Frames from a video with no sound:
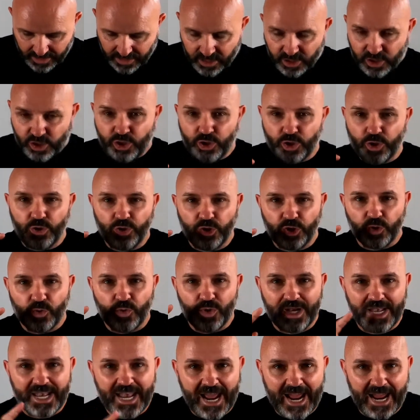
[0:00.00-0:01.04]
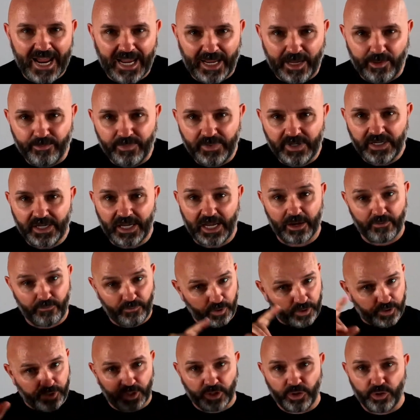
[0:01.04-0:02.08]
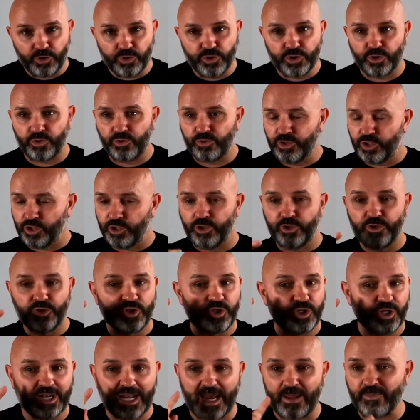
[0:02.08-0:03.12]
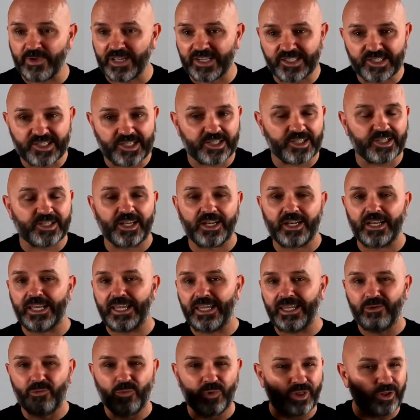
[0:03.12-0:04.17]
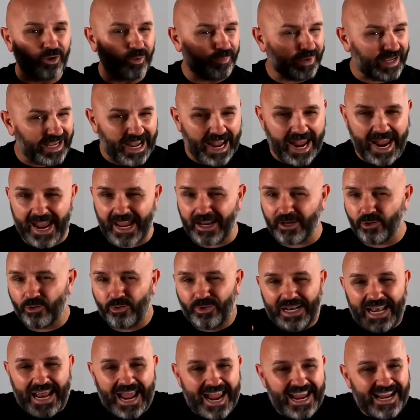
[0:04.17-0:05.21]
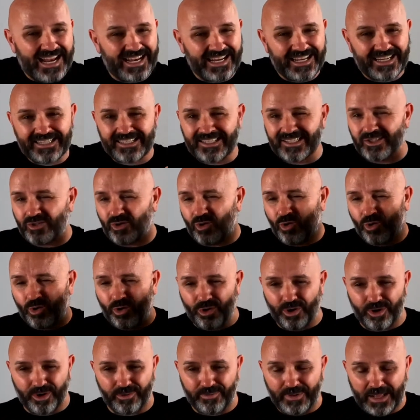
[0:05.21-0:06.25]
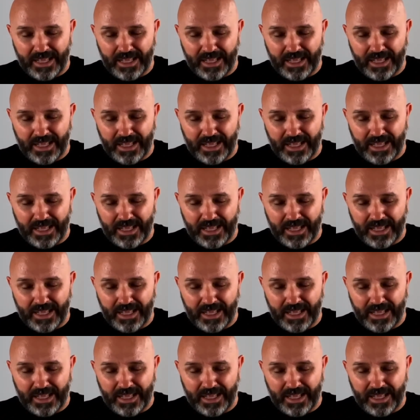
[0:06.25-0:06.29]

Do you name everything you do? Do you use your name consistently, whether it be a handle, an alias, or